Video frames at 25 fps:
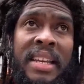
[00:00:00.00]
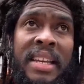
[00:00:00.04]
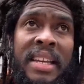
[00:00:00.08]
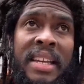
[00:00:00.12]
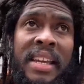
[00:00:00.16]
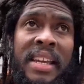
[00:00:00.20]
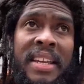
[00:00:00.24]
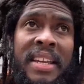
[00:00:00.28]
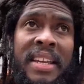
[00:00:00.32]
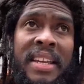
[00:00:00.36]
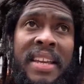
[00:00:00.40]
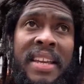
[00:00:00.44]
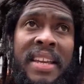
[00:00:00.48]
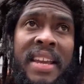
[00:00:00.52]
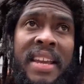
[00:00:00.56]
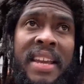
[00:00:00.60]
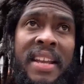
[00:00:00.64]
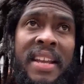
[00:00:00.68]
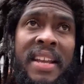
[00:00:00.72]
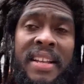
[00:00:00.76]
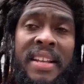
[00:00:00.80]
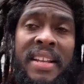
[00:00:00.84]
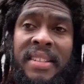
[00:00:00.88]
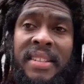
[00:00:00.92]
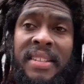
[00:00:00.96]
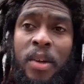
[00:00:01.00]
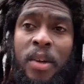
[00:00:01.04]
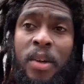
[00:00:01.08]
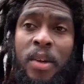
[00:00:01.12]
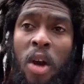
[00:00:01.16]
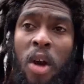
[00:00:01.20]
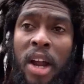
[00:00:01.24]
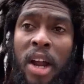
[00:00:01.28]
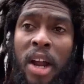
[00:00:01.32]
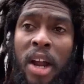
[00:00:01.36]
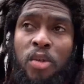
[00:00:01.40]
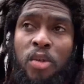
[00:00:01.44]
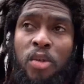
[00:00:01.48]
he is the
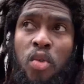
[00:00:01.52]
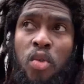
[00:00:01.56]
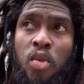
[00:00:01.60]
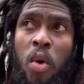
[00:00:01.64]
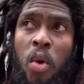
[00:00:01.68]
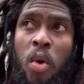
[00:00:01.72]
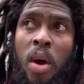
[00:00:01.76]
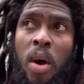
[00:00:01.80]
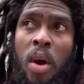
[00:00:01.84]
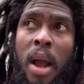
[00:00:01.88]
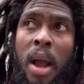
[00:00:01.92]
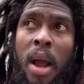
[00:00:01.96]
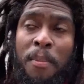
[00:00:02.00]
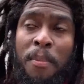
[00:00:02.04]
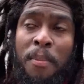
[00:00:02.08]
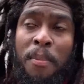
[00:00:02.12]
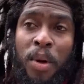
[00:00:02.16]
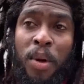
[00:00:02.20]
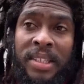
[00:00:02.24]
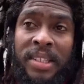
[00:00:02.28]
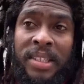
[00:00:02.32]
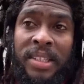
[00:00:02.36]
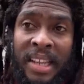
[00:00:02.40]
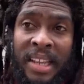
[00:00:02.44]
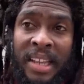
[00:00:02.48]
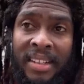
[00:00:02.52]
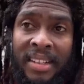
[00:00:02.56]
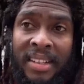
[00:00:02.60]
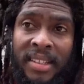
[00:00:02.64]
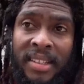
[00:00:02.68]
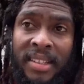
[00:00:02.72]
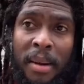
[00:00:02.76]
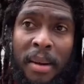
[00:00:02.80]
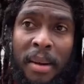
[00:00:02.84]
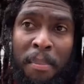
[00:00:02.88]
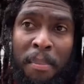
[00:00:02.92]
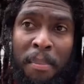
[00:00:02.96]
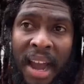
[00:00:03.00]
one who
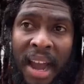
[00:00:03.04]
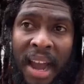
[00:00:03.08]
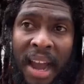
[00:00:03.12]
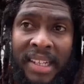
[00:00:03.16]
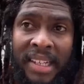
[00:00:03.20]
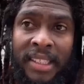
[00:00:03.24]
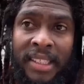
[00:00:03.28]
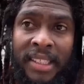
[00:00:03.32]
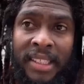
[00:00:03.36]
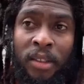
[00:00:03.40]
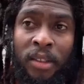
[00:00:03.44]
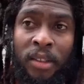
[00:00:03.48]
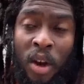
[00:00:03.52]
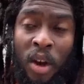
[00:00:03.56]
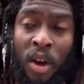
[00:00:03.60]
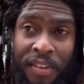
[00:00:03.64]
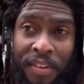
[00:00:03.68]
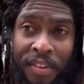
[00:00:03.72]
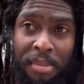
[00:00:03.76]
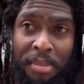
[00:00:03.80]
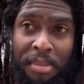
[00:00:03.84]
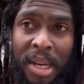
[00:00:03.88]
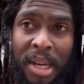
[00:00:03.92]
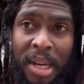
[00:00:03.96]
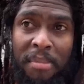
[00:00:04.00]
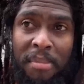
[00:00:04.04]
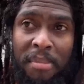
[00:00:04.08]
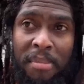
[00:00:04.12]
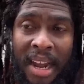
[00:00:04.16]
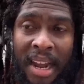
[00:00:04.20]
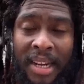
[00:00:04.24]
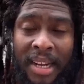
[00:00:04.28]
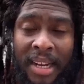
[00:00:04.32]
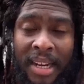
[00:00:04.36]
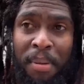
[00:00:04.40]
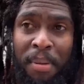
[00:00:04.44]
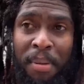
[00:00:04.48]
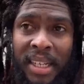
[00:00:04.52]
protect by the government,
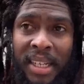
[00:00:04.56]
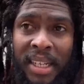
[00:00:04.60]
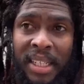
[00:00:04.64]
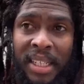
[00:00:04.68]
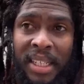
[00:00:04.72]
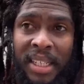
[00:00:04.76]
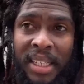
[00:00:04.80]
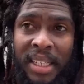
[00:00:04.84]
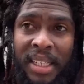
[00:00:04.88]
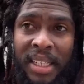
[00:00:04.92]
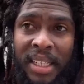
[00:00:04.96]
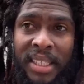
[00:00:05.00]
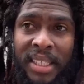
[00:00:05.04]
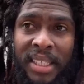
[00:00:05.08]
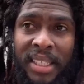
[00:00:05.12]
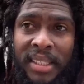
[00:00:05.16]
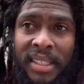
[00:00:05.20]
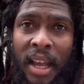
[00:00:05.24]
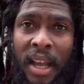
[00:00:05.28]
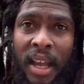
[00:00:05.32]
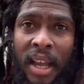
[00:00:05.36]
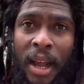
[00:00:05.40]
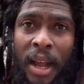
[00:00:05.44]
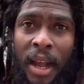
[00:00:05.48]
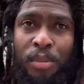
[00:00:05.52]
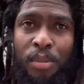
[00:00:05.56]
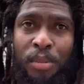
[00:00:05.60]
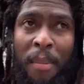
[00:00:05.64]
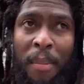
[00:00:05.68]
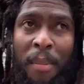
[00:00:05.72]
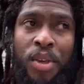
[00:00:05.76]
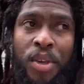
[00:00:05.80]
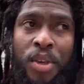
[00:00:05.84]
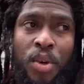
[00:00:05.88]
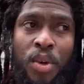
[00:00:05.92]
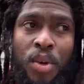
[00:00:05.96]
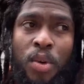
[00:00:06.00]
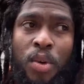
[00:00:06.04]
by the police.
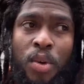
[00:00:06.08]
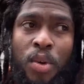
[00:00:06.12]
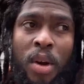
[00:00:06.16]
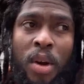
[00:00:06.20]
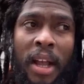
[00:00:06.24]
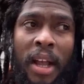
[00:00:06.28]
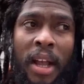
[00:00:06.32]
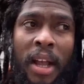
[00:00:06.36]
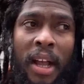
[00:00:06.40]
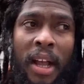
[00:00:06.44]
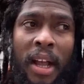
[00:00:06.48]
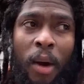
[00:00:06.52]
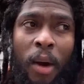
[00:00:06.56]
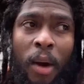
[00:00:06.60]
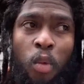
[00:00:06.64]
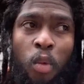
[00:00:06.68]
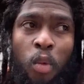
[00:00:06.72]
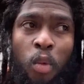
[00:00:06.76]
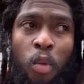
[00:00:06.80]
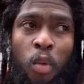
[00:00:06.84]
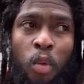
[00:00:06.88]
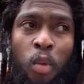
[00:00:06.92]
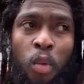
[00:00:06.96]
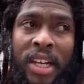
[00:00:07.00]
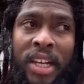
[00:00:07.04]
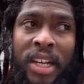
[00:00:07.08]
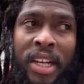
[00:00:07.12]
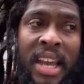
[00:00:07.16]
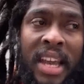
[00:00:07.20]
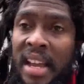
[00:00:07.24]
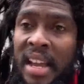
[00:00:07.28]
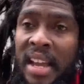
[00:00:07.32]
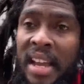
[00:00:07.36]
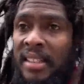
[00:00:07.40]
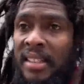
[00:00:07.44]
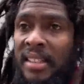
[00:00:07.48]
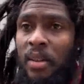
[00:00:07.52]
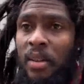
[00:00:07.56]
Because Barbecue
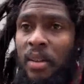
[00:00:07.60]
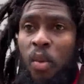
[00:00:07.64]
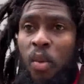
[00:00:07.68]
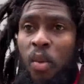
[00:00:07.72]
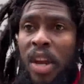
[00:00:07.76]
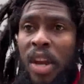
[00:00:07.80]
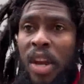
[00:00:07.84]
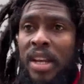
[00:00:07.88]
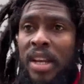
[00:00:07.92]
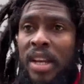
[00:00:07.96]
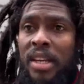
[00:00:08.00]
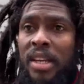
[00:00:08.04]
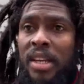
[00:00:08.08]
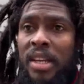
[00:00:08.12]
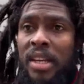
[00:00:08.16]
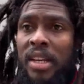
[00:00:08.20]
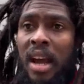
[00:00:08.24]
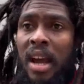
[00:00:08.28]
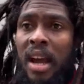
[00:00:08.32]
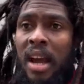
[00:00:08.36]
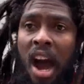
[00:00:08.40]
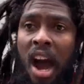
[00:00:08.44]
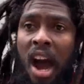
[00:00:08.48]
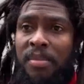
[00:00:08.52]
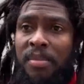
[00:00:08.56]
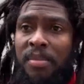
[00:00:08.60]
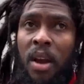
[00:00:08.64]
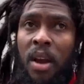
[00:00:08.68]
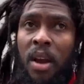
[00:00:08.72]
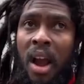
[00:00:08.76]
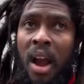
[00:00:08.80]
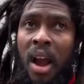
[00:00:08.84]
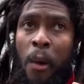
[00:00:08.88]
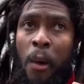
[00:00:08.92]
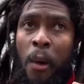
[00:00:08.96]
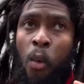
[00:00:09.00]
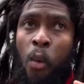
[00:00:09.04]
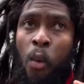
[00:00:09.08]
with gang, with
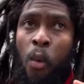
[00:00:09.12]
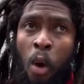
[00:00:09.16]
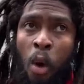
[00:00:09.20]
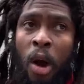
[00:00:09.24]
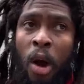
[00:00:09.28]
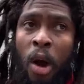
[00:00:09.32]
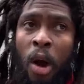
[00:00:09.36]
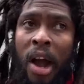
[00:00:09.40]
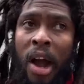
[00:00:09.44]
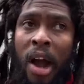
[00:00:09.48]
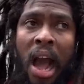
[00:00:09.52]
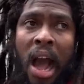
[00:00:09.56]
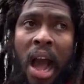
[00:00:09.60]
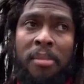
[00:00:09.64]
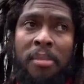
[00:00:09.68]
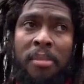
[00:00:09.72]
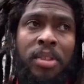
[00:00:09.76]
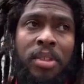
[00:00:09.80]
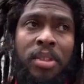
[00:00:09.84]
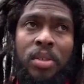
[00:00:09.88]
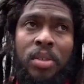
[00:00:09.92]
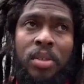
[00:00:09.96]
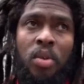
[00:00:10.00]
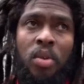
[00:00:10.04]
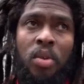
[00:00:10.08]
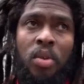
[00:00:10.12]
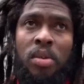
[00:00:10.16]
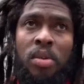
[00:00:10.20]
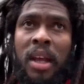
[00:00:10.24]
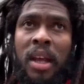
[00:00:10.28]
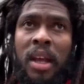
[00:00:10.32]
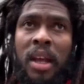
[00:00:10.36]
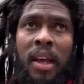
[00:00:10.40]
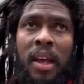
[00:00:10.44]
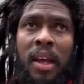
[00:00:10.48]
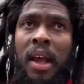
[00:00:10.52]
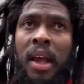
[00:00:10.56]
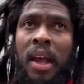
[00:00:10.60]
arms, for arms,
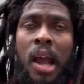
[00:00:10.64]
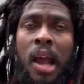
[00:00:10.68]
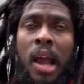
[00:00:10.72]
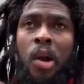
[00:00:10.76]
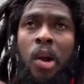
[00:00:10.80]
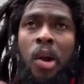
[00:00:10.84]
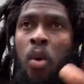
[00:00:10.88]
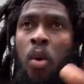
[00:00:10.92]
uh,